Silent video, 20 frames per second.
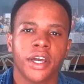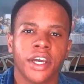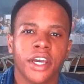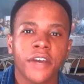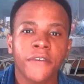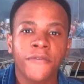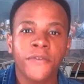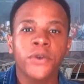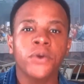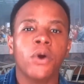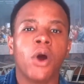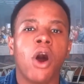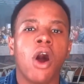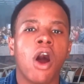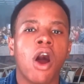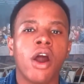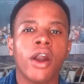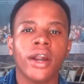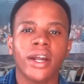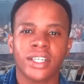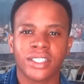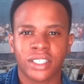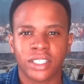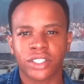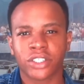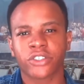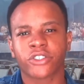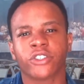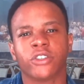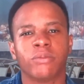If you are a
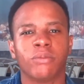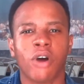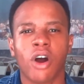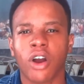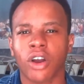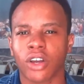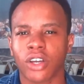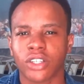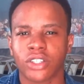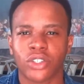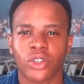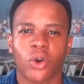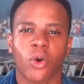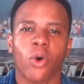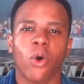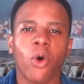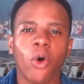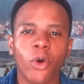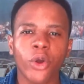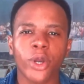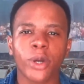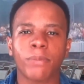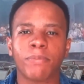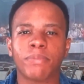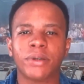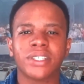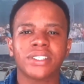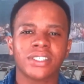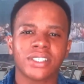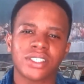digital marketer or your
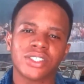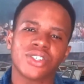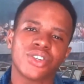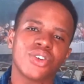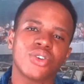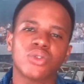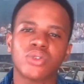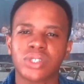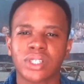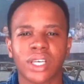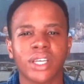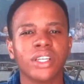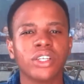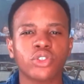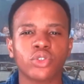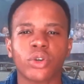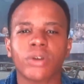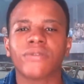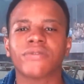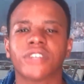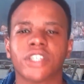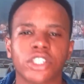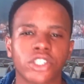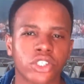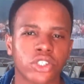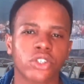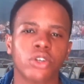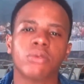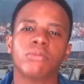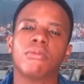business uses any sort of
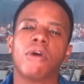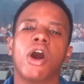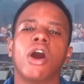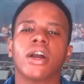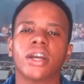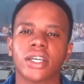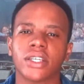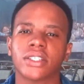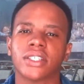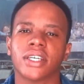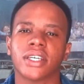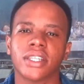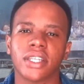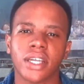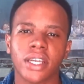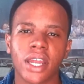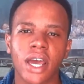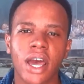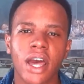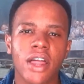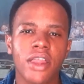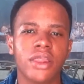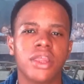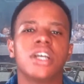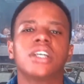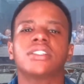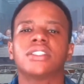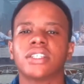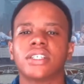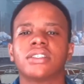digital marketing, then
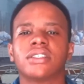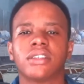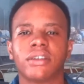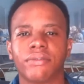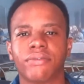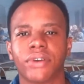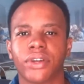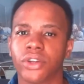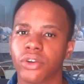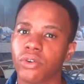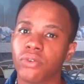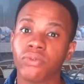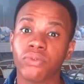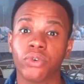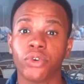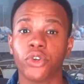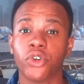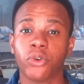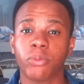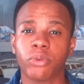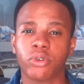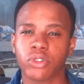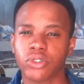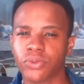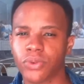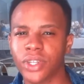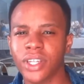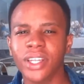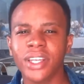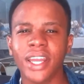this is the video for you, because
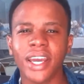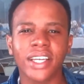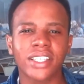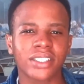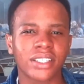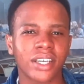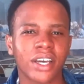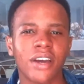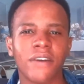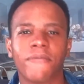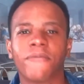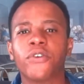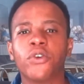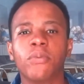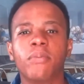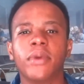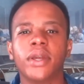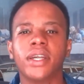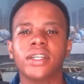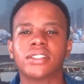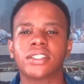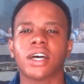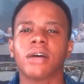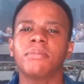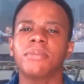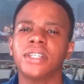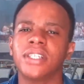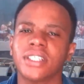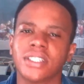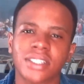for the next few minutes I'll
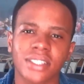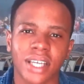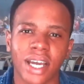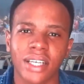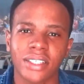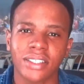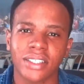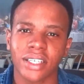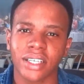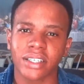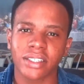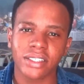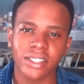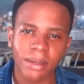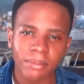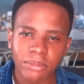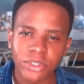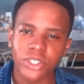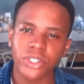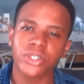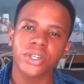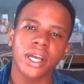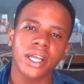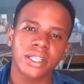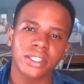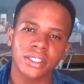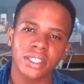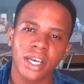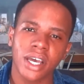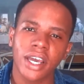be discussing some
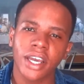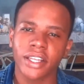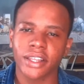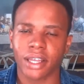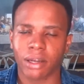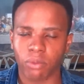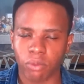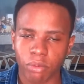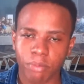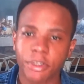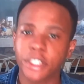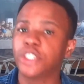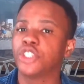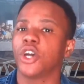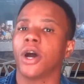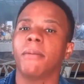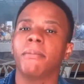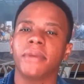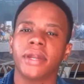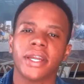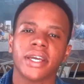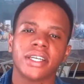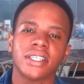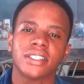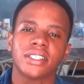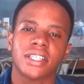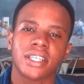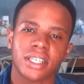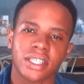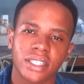trends that will be
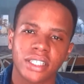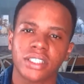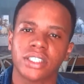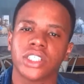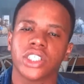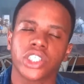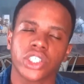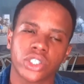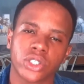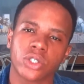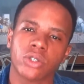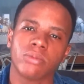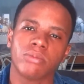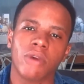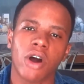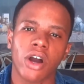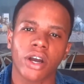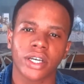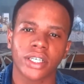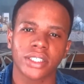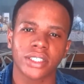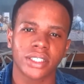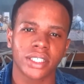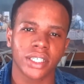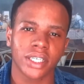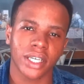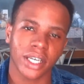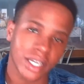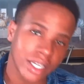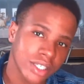dominating the digital
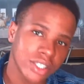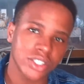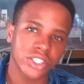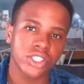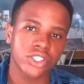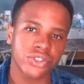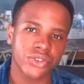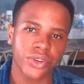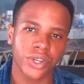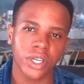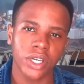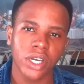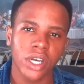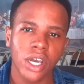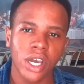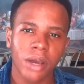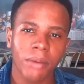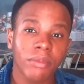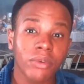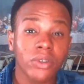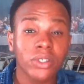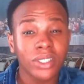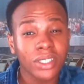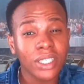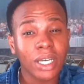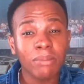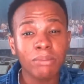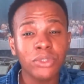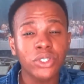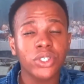marketing industry, because
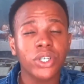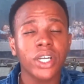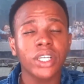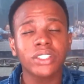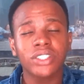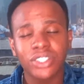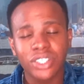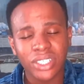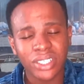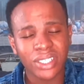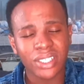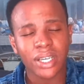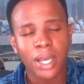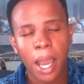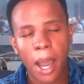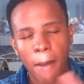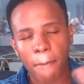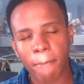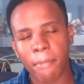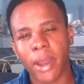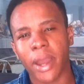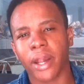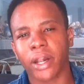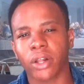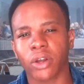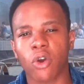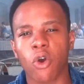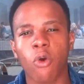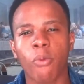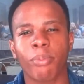some trends just come
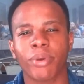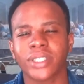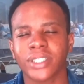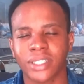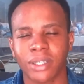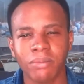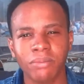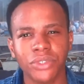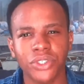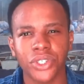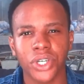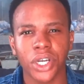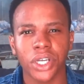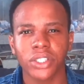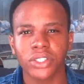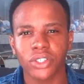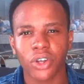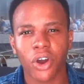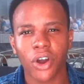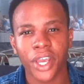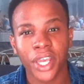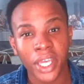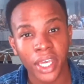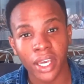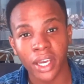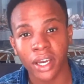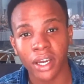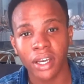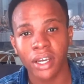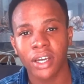and go, but some trends are
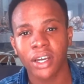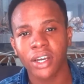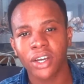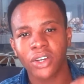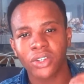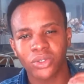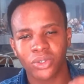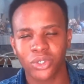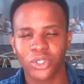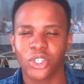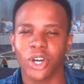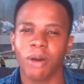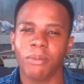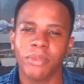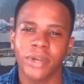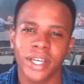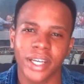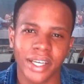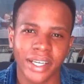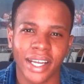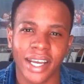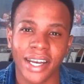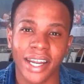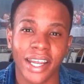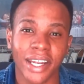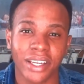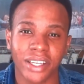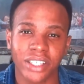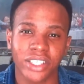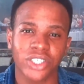here to dominate an
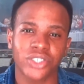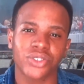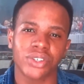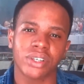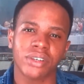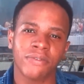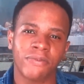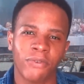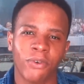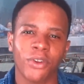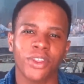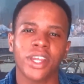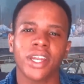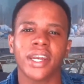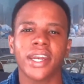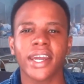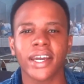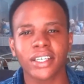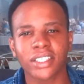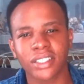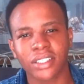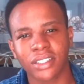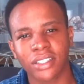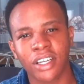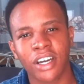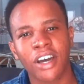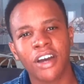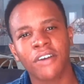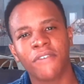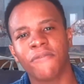industry for the next
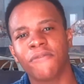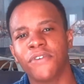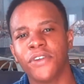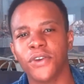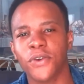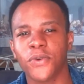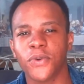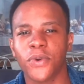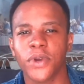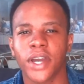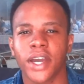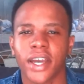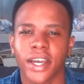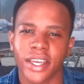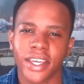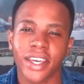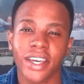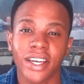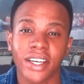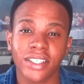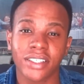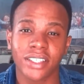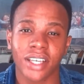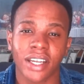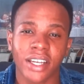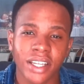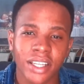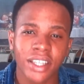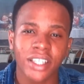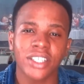few years.
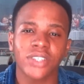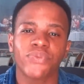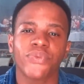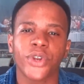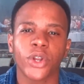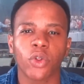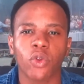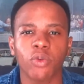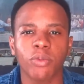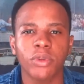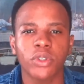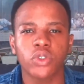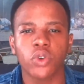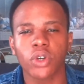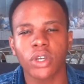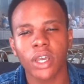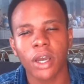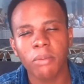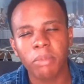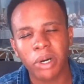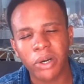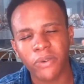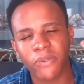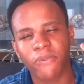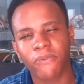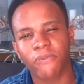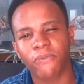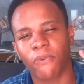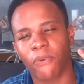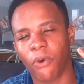And in this video we'll be talking about
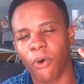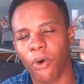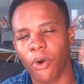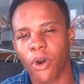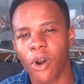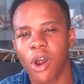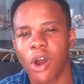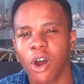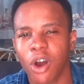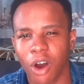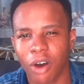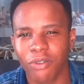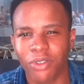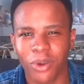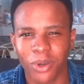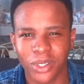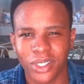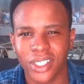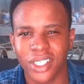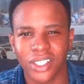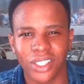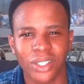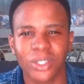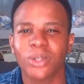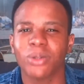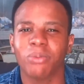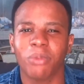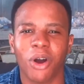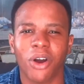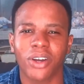4 of those
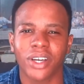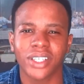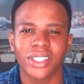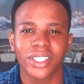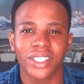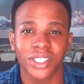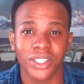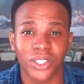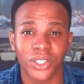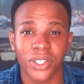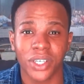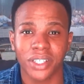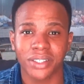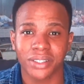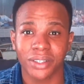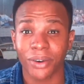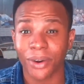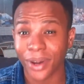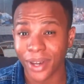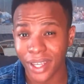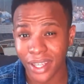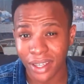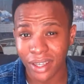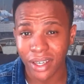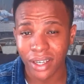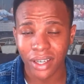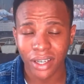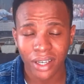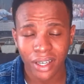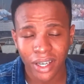digital marketing trends that are
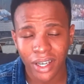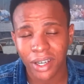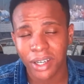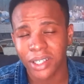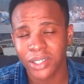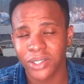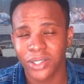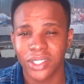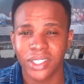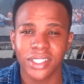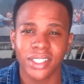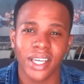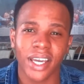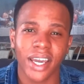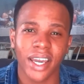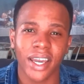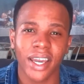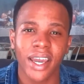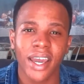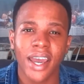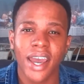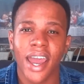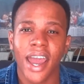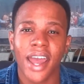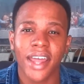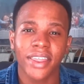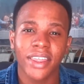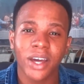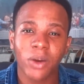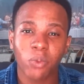here to stay
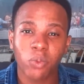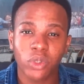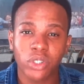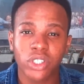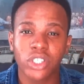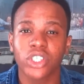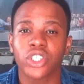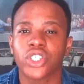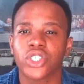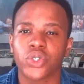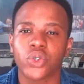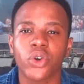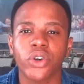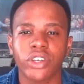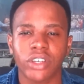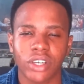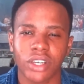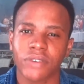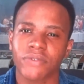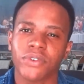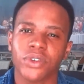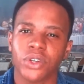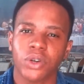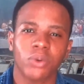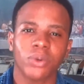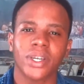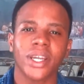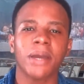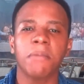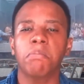and that will destroy you if you
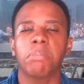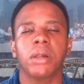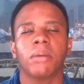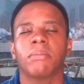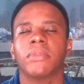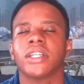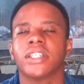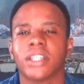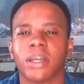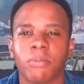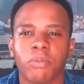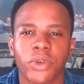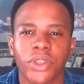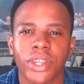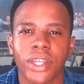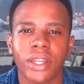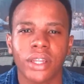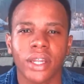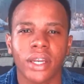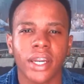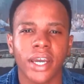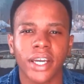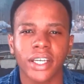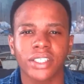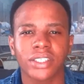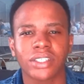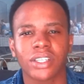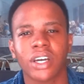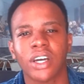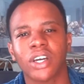don't implement them within the
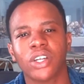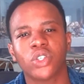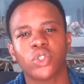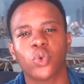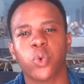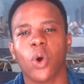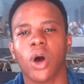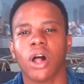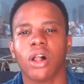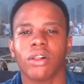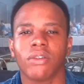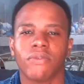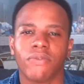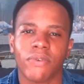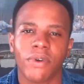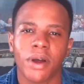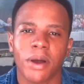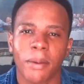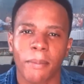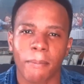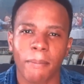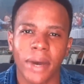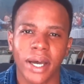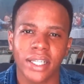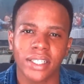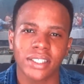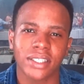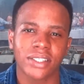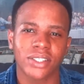next 12 months.